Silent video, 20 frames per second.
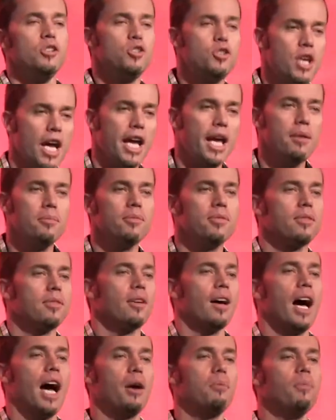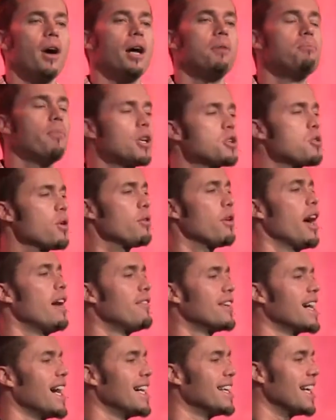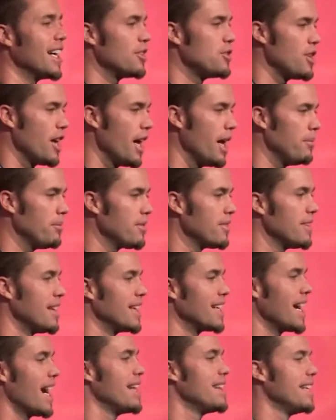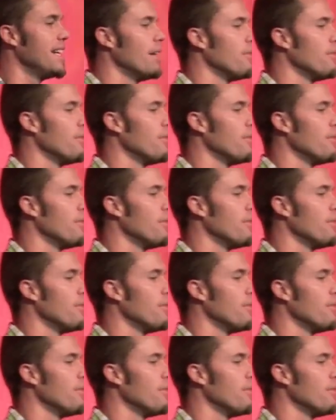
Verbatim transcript: James, I'd, I'd much rather have a guy like James than a guy that